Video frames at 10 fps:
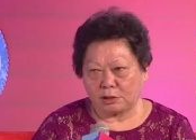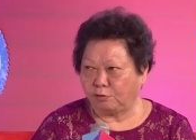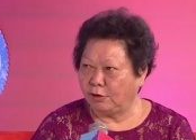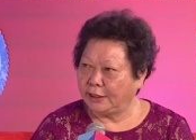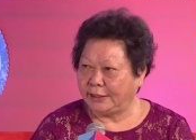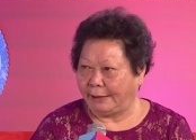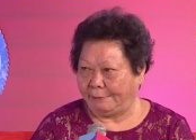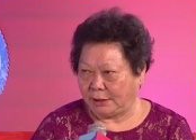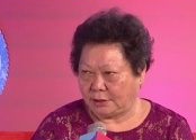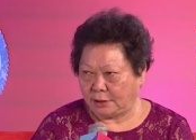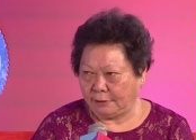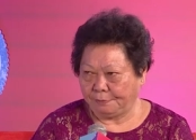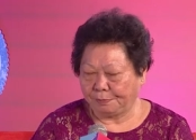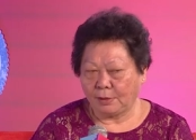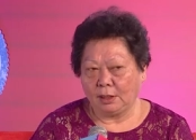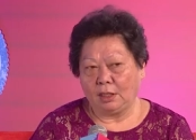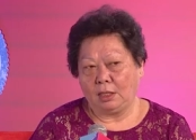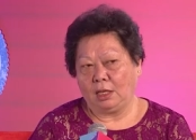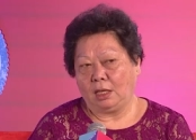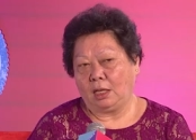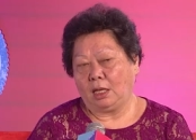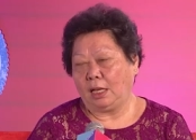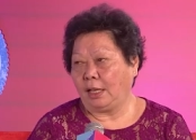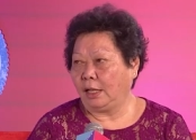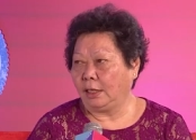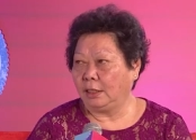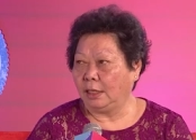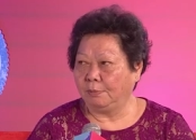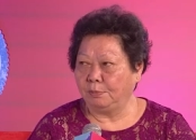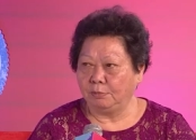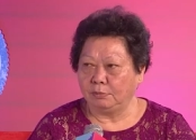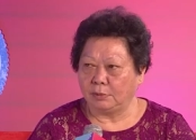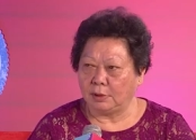fully damaged. I am...